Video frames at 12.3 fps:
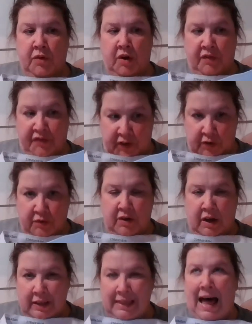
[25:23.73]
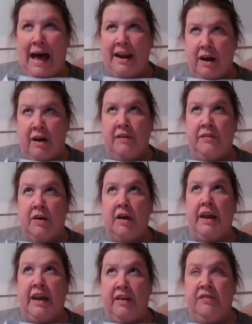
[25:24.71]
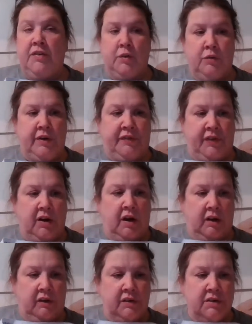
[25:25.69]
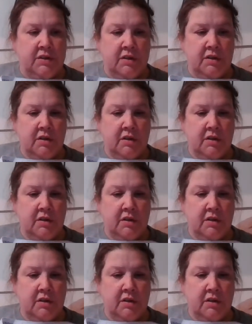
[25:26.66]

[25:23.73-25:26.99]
a few different colors,